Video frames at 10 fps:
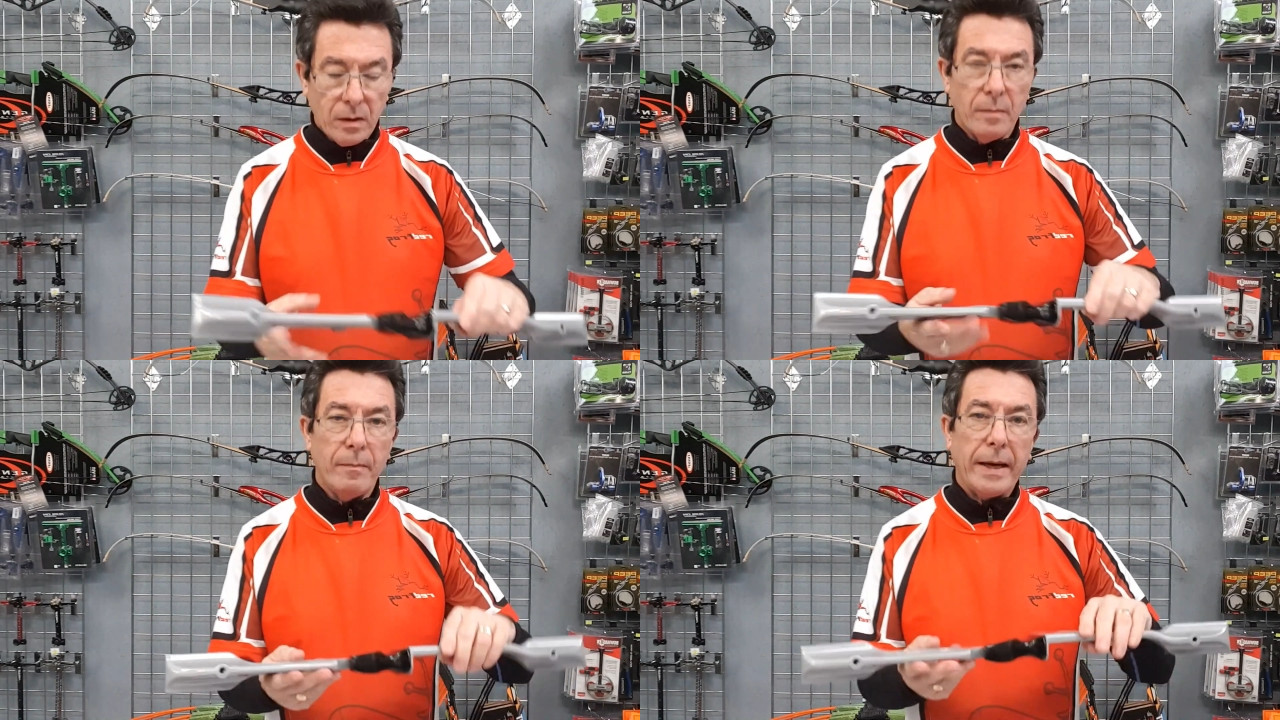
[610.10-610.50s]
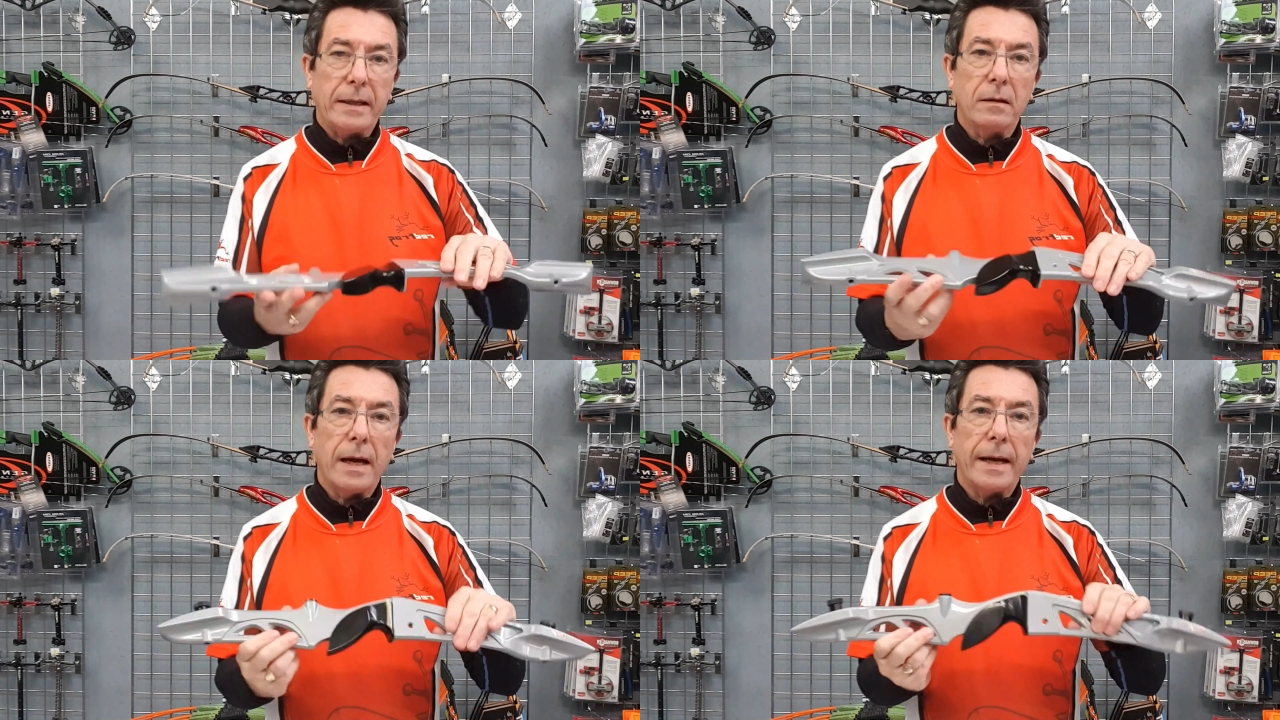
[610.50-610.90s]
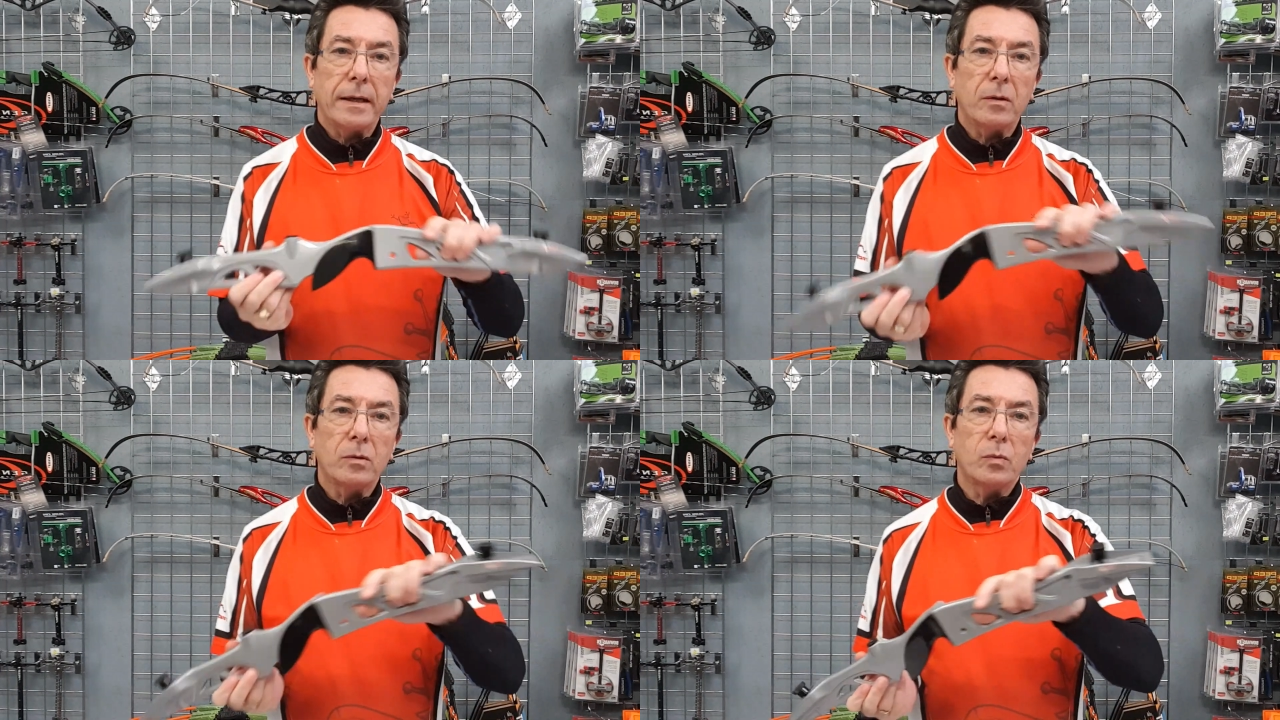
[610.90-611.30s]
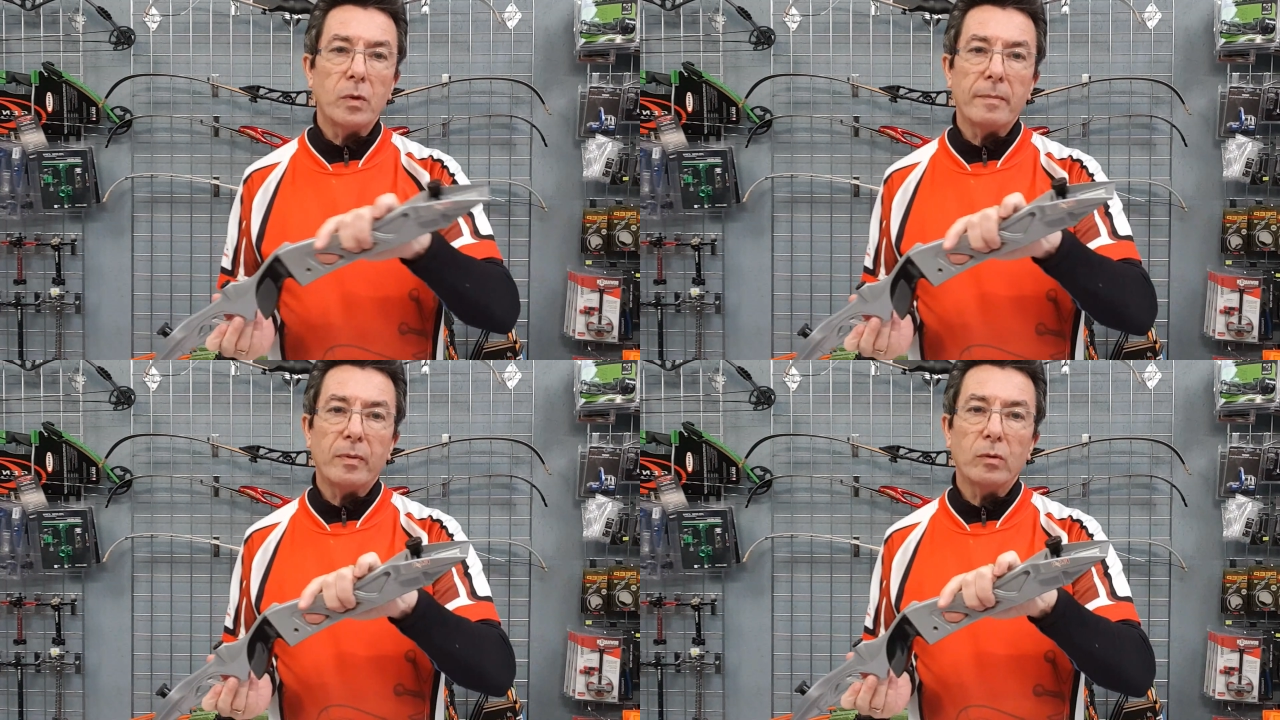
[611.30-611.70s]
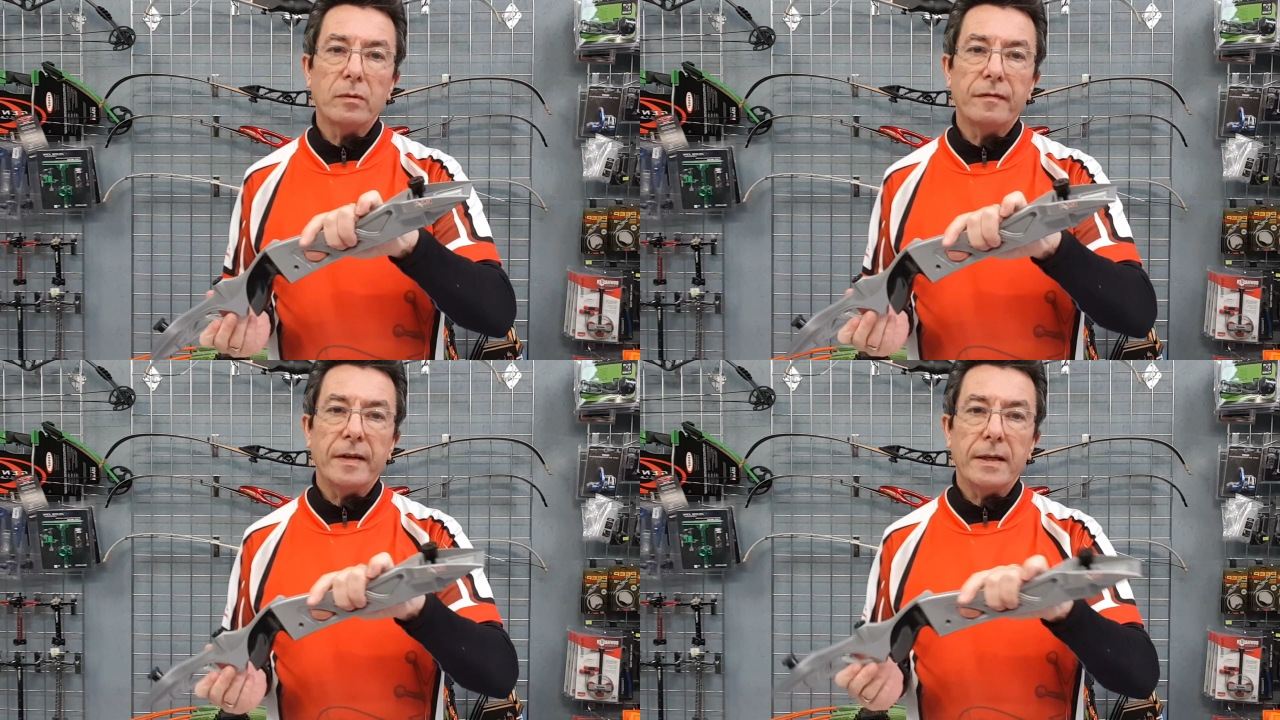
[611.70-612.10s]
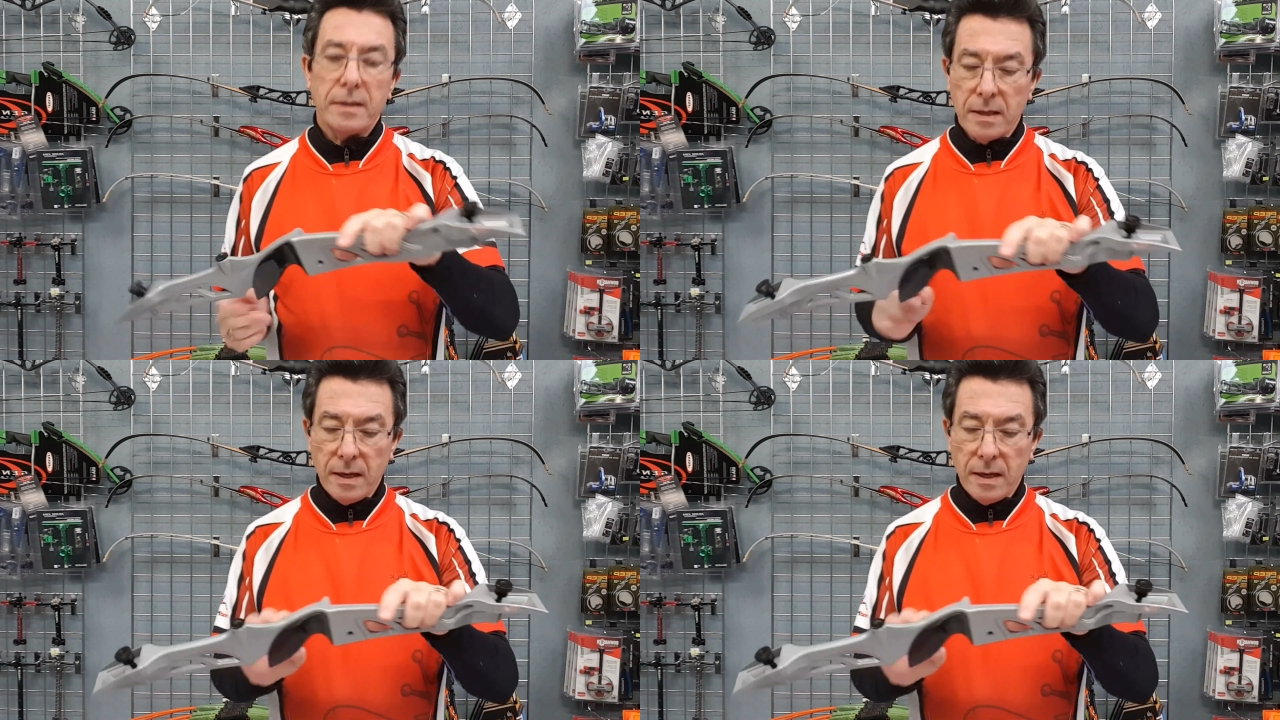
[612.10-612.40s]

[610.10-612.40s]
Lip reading: metal handled with a bolt fit,